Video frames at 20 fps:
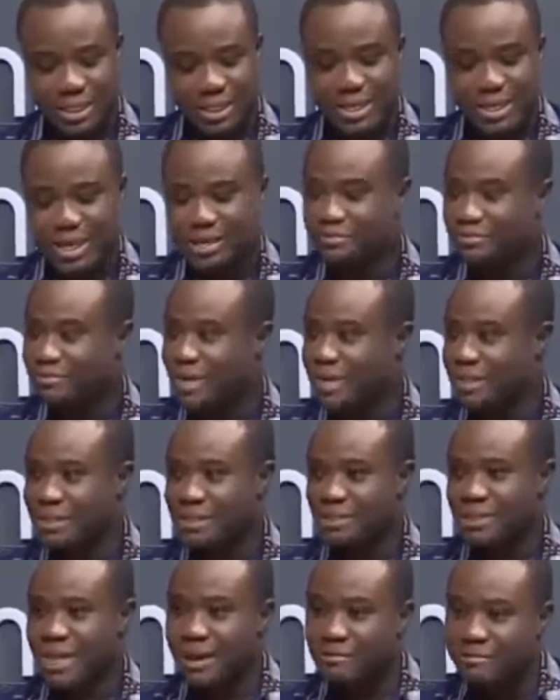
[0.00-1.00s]
that
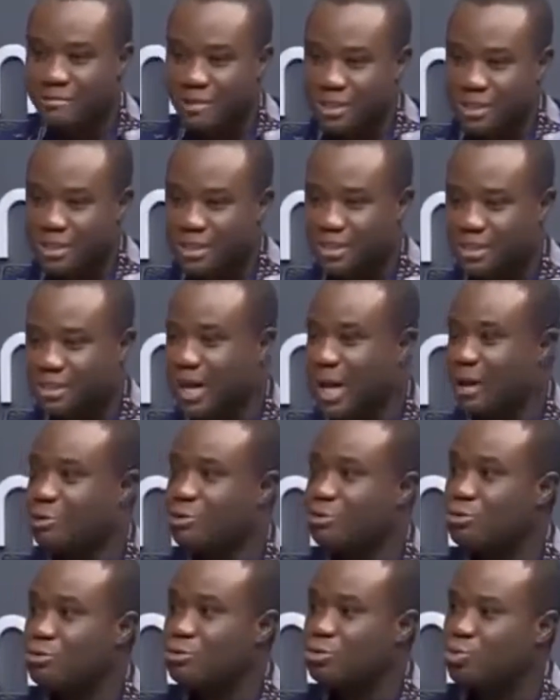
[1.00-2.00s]
fund averaging
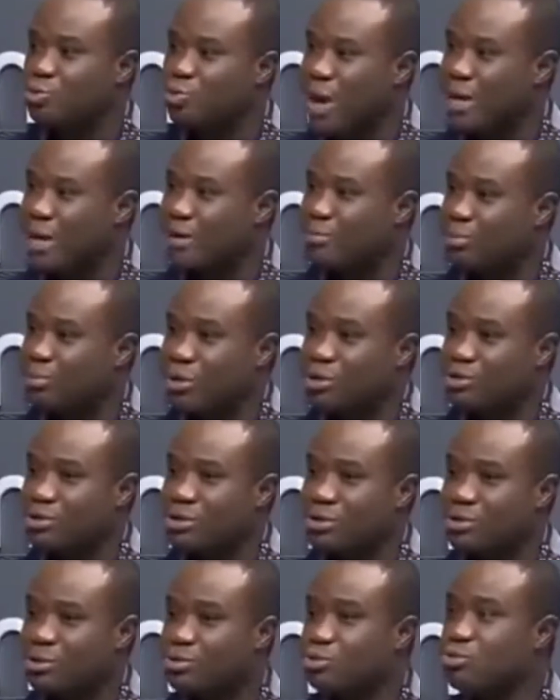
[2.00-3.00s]
accrues
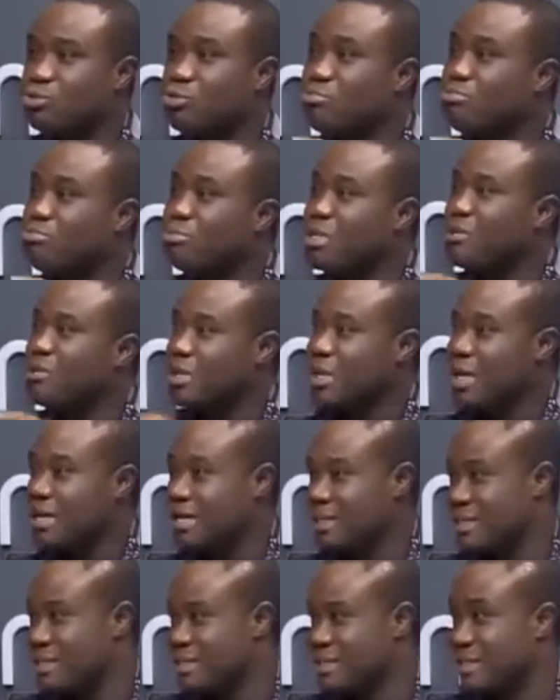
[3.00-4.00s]
1.2 billion
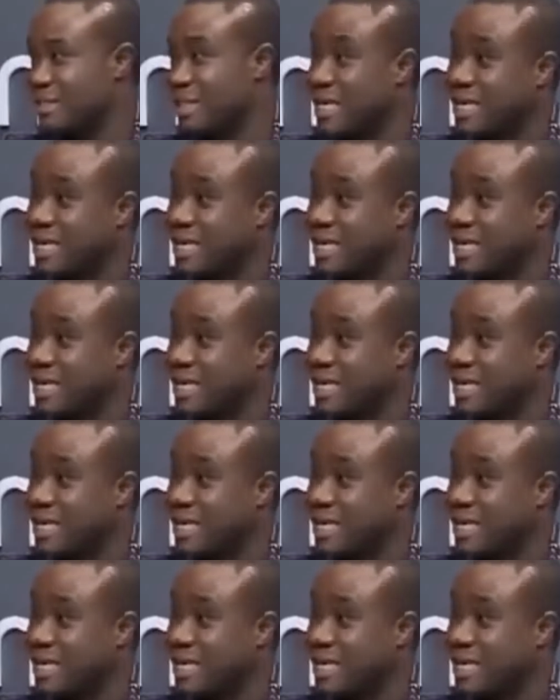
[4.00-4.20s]
Ghana cedis.